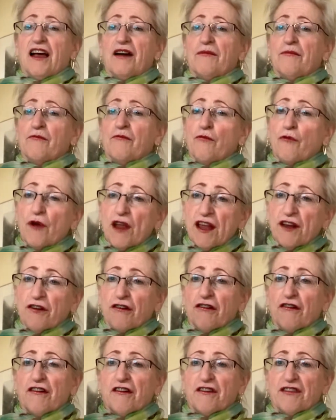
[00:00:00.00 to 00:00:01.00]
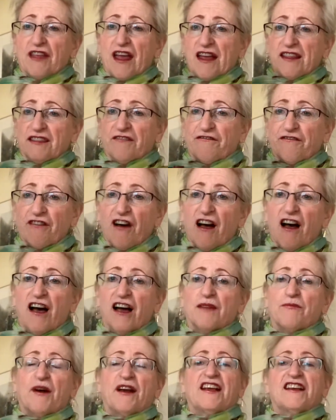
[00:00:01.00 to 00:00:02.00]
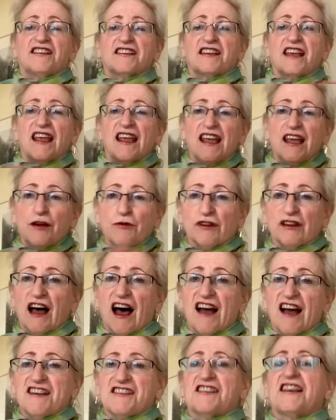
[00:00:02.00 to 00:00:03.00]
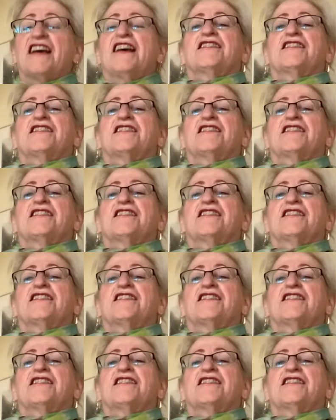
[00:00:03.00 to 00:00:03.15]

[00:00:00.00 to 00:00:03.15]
weaker than the frog, but it's equalized.